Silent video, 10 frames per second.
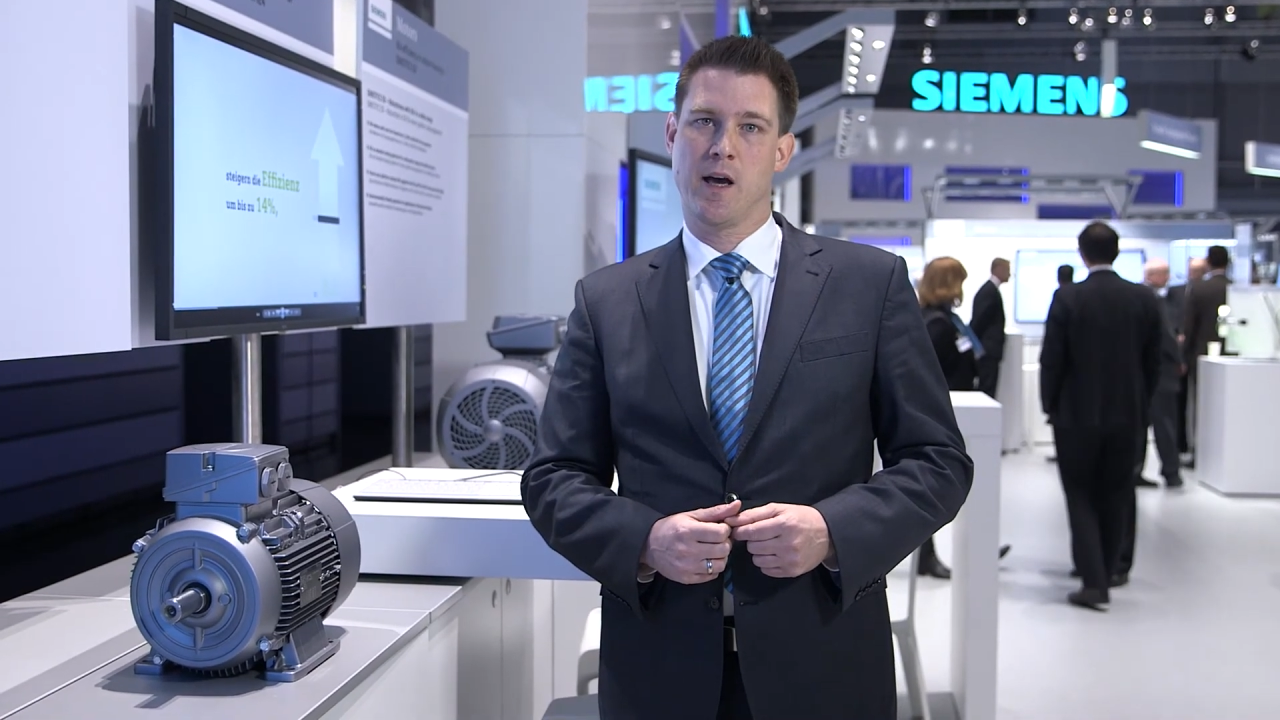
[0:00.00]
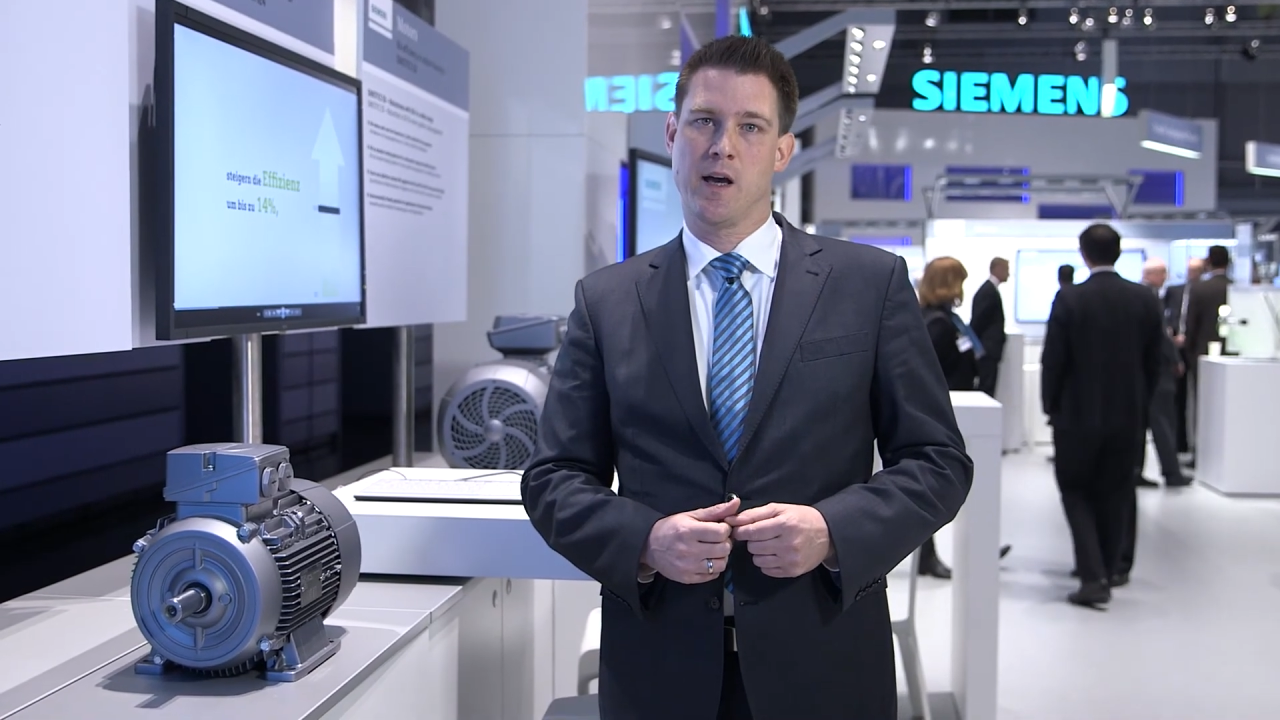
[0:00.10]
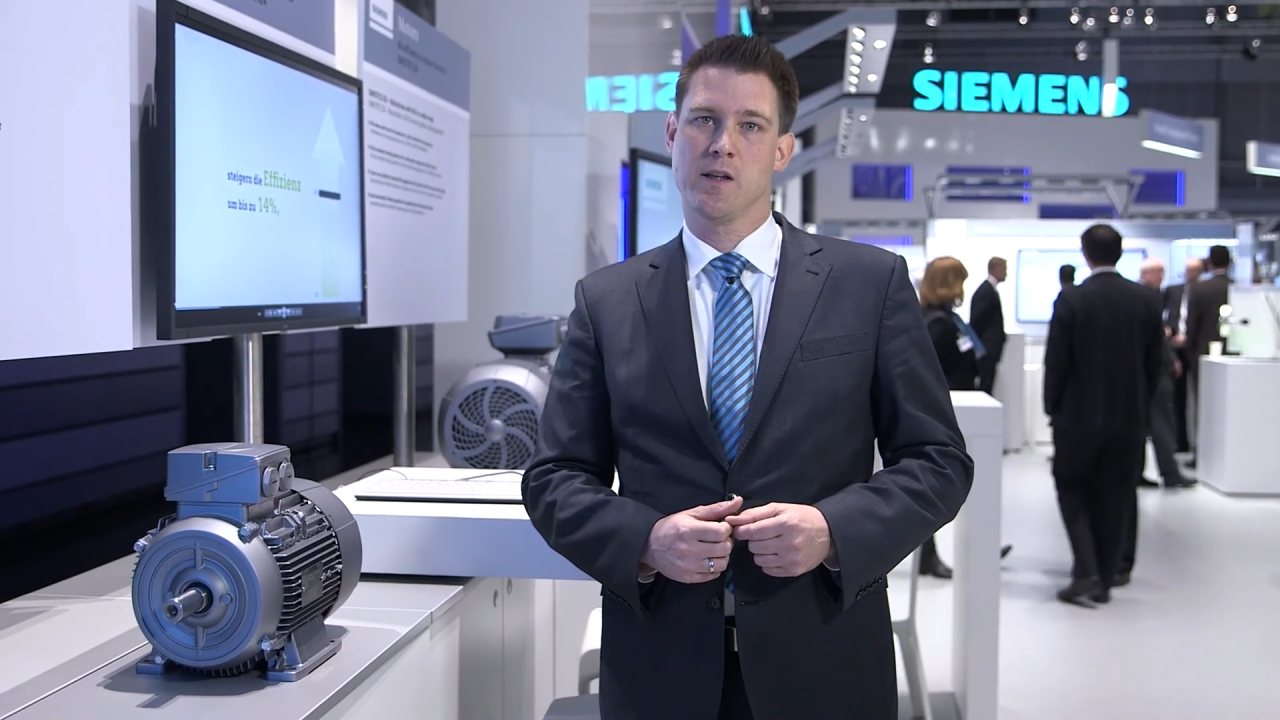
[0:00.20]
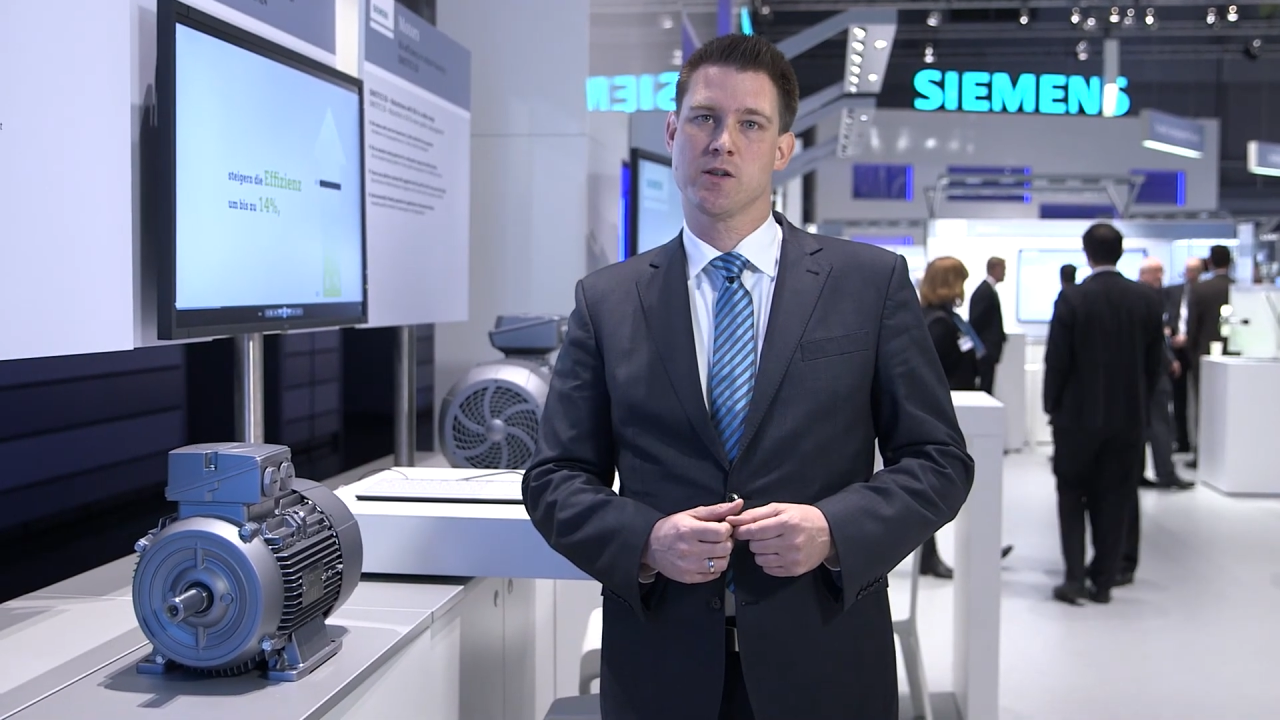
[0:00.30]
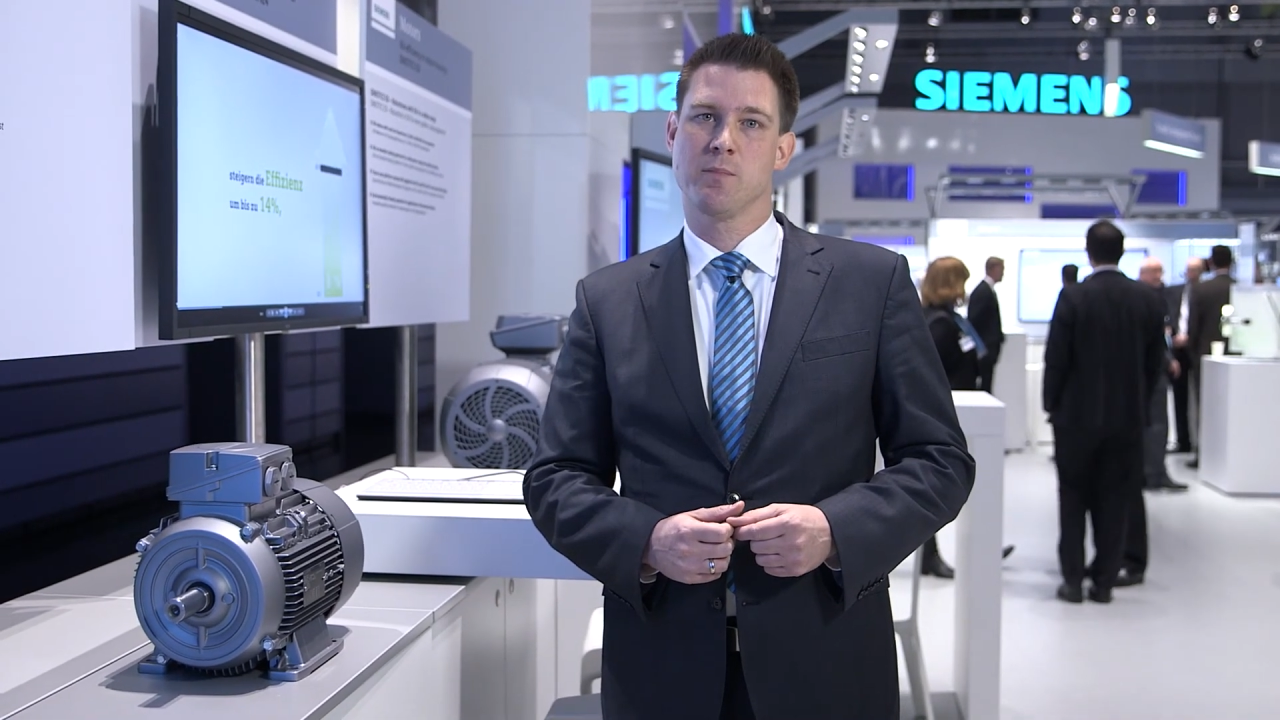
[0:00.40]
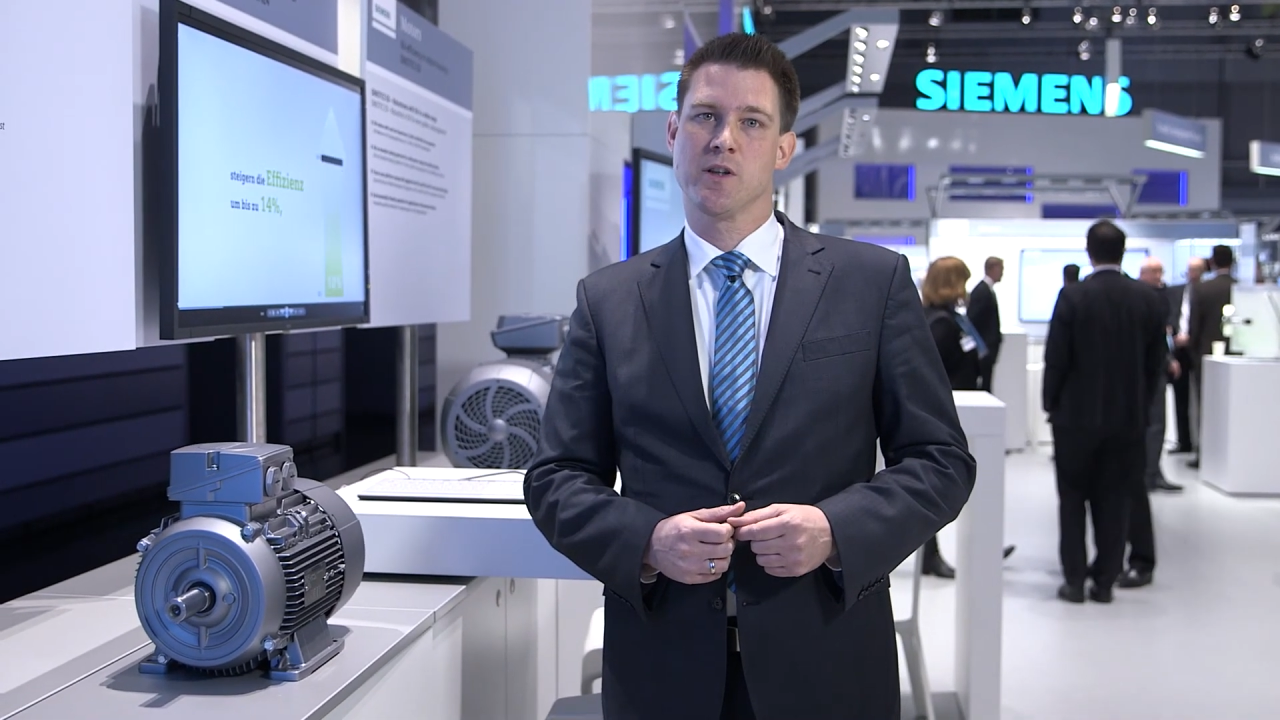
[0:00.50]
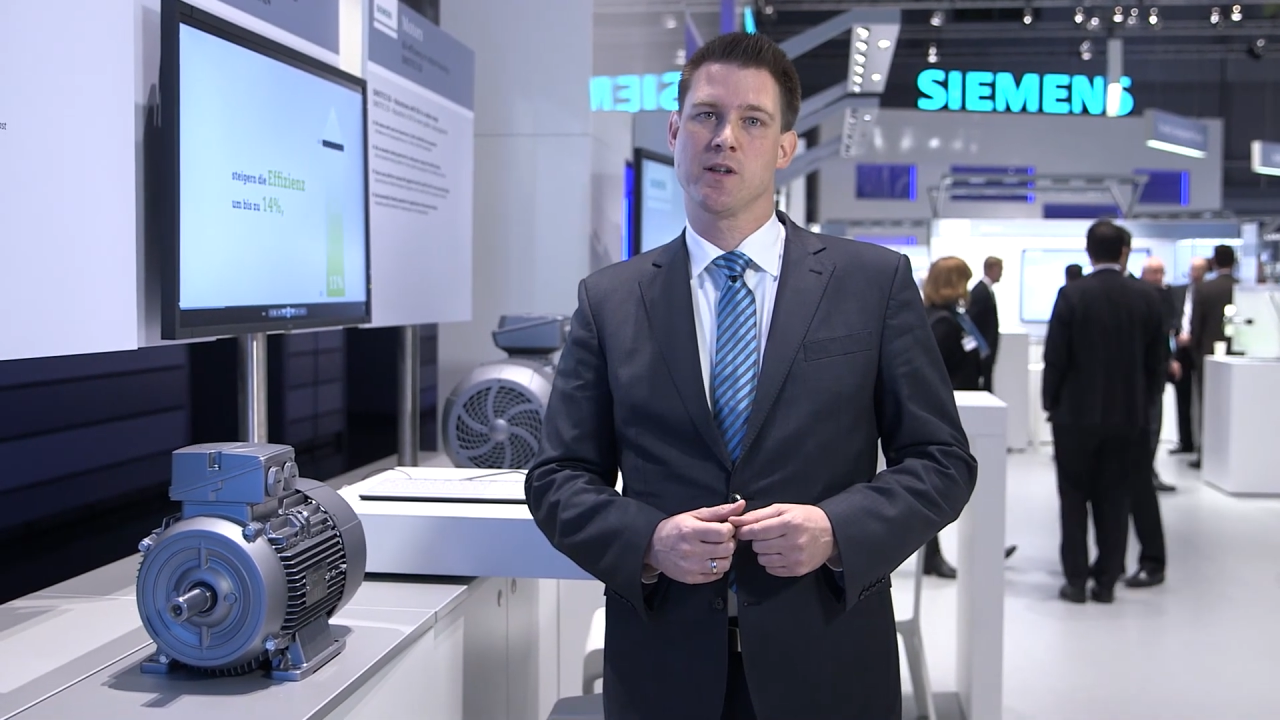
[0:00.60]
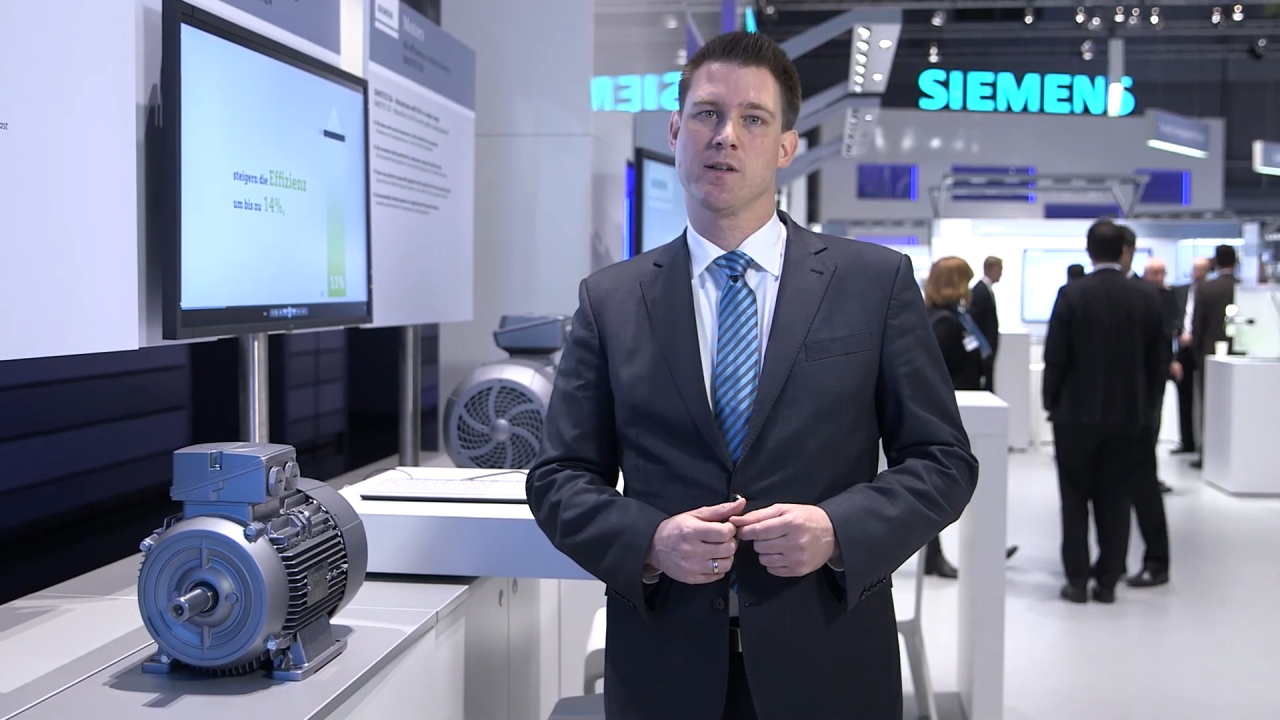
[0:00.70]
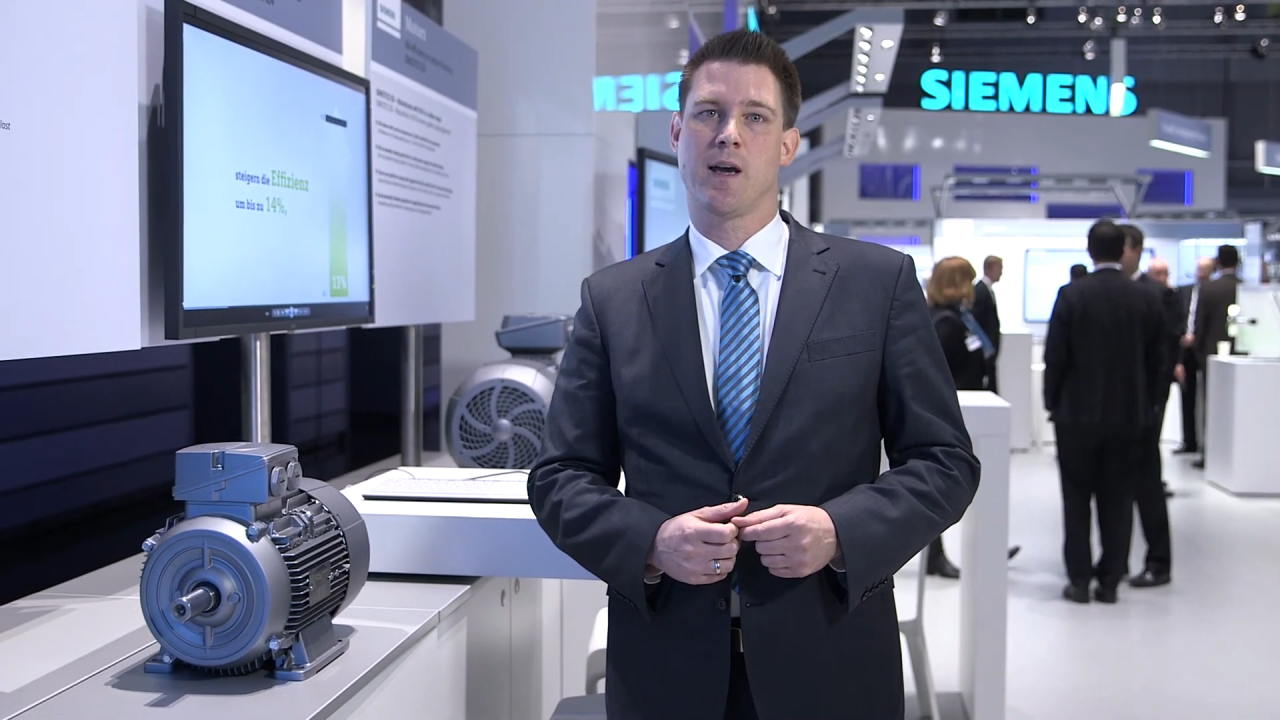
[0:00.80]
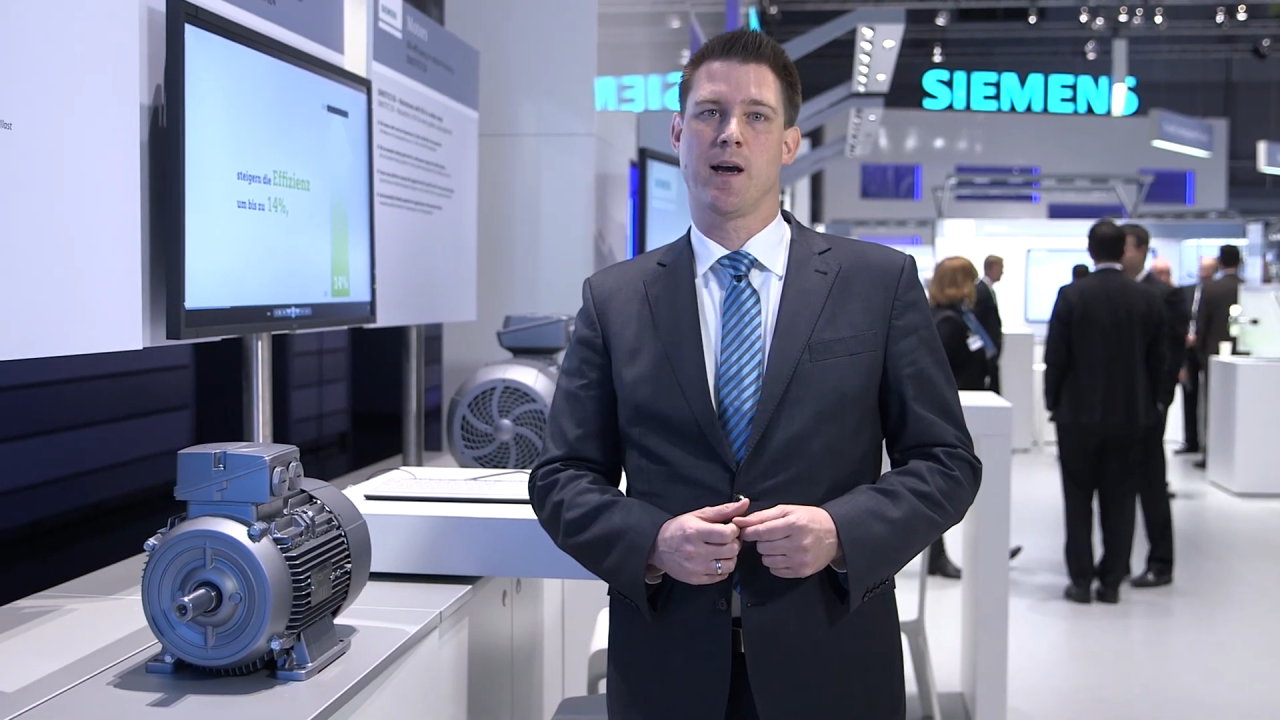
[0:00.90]

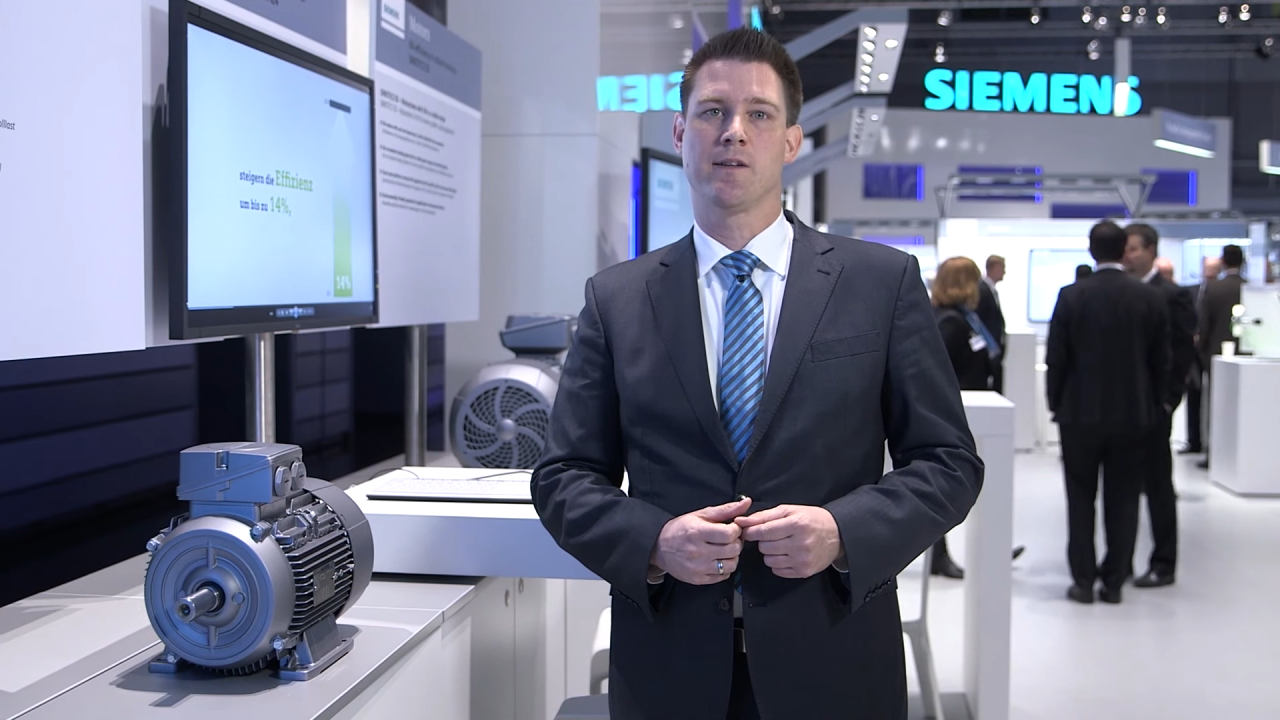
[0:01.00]
1LE1